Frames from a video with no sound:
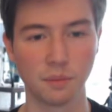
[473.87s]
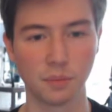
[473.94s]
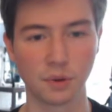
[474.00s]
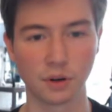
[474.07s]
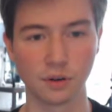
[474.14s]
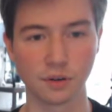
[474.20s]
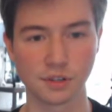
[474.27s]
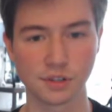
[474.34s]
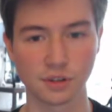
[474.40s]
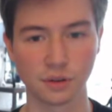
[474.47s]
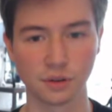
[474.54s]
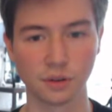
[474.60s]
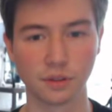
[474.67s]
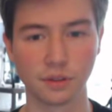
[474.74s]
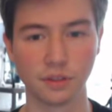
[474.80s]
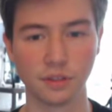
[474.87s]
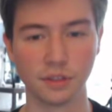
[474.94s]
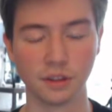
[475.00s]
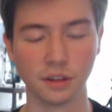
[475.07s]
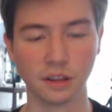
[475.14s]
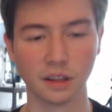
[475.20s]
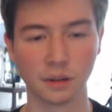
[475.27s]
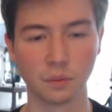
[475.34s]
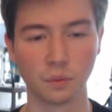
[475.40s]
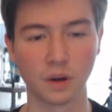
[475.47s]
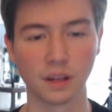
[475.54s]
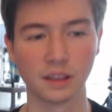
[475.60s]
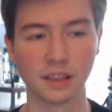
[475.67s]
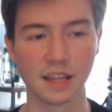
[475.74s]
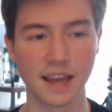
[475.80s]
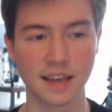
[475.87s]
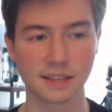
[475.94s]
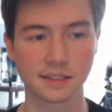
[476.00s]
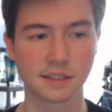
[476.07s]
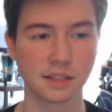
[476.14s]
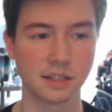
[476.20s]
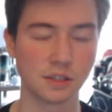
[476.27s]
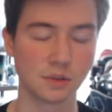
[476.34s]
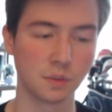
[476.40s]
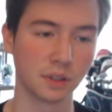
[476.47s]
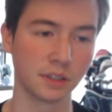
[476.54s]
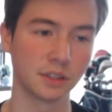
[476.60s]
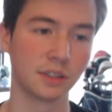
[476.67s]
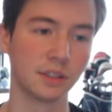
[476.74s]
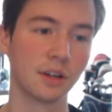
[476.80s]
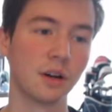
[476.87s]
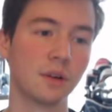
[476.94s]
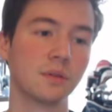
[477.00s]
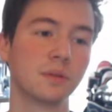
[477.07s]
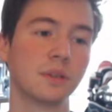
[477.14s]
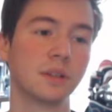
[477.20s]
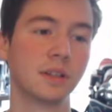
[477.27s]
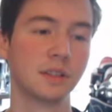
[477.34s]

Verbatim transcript: but also the what lengths he's willing to go